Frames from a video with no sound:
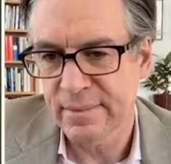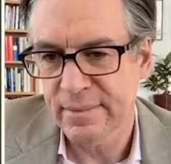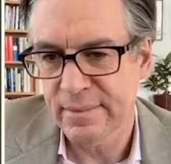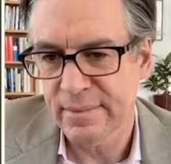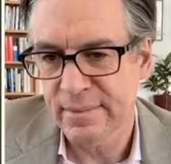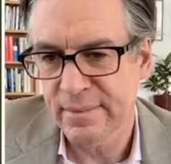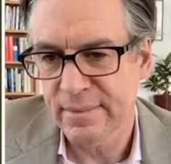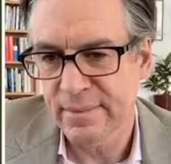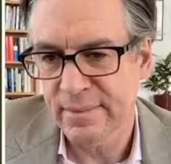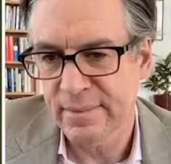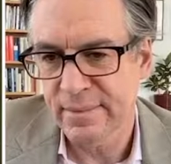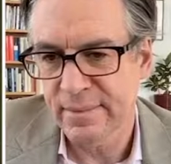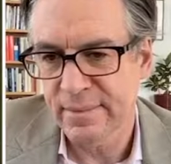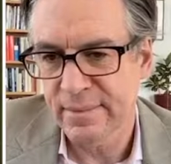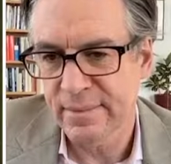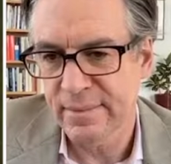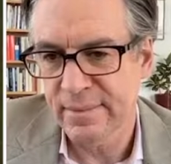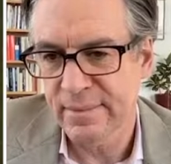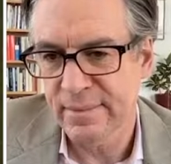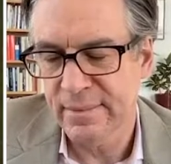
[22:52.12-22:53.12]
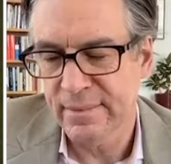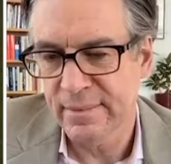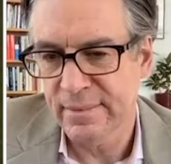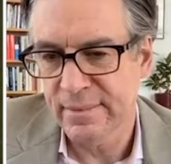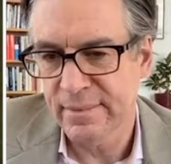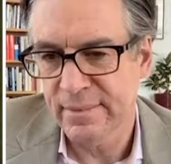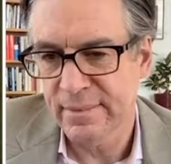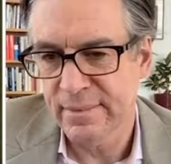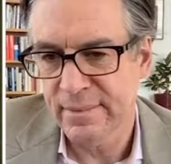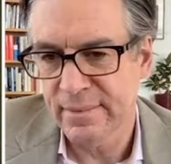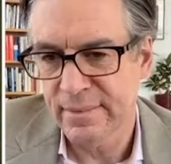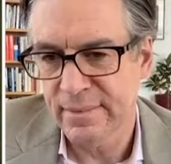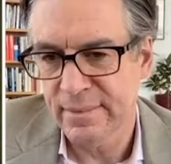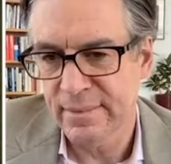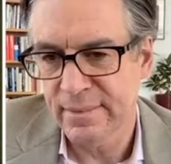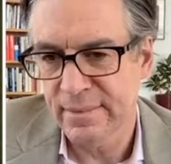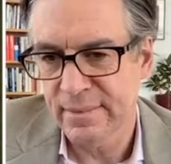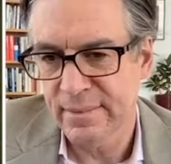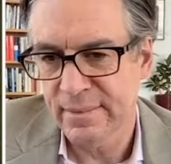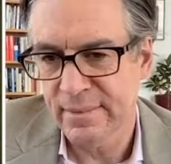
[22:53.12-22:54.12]

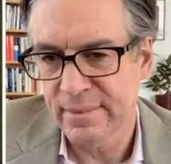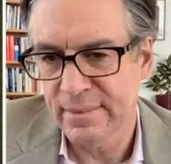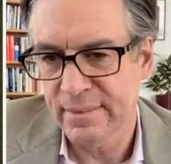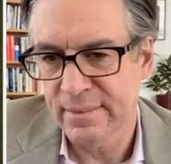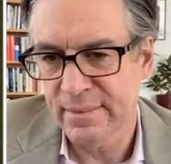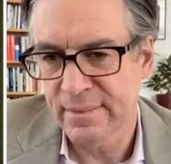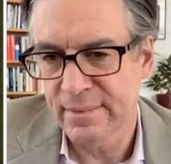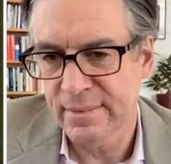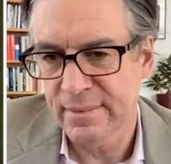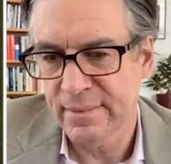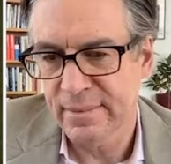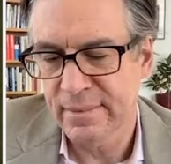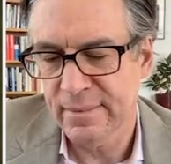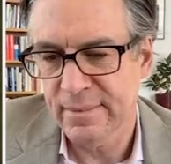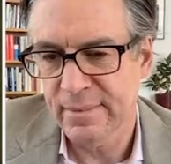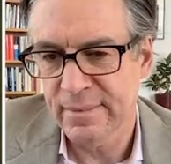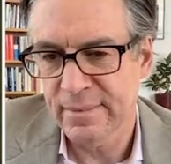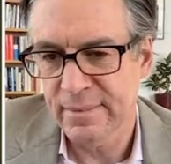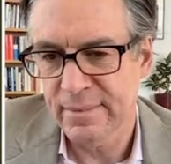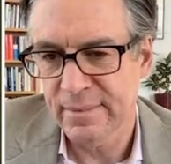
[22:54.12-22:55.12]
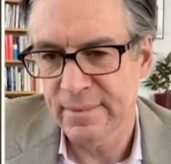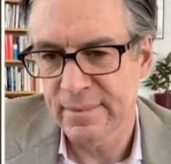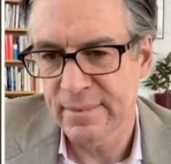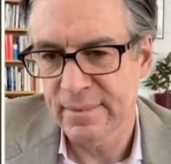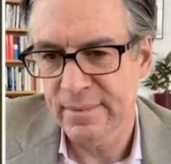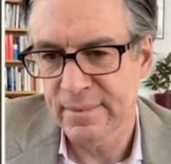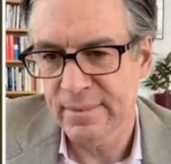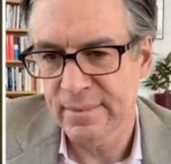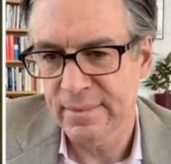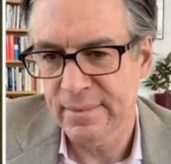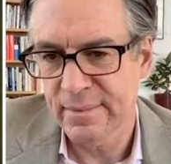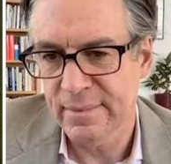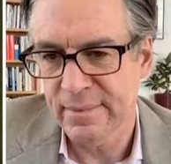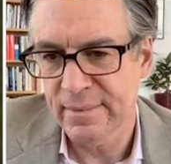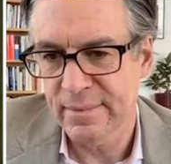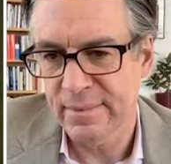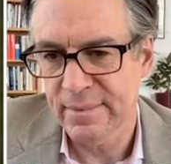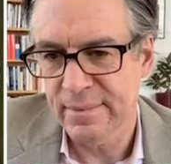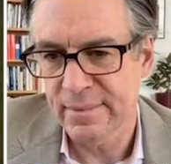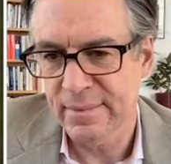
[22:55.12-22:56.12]

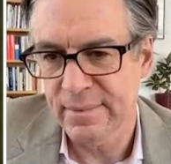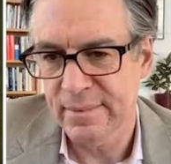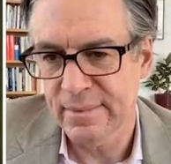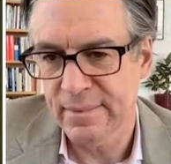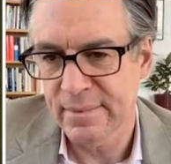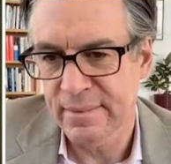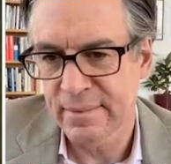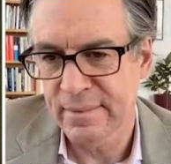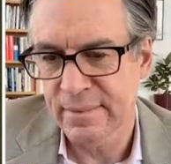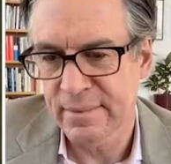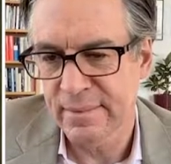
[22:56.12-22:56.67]
No words are spoken by the person on screen.